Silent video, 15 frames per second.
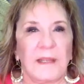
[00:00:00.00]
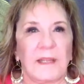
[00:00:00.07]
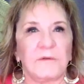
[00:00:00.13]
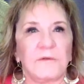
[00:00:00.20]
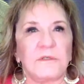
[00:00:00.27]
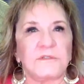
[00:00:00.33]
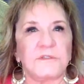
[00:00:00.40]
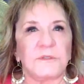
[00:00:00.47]

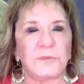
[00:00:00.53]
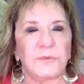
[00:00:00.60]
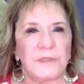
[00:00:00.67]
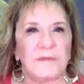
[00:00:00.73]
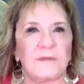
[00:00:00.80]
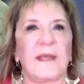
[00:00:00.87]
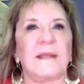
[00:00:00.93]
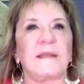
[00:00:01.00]
And to
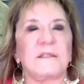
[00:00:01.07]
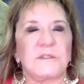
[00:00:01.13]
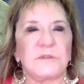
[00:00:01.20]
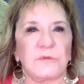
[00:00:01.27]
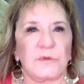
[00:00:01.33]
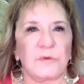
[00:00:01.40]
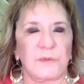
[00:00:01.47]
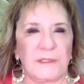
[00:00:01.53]
bring that
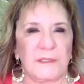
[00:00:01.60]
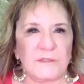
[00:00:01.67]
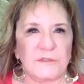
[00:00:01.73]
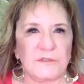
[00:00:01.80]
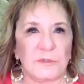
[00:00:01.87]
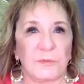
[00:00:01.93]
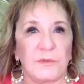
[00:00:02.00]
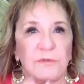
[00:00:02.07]
into a
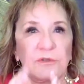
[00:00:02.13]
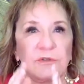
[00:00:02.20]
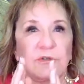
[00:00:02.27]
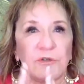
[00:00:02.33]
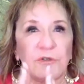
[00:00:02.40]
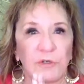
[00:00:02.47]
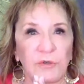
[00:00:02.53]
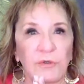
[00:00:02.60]
relationship, whether you're
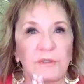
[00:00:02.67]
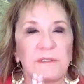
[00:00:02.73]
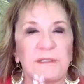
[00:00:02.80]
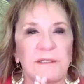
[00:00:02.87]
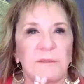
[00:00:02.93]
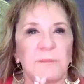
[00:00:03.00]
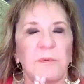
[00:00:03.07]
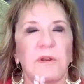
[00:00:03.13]
currently
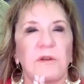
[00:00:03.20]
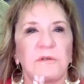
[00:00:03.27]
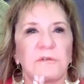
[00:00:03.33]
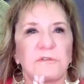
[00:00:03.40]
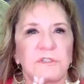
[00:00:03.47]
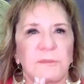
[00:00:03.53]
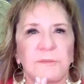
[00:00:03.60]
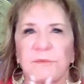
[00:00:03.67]
in a partnership,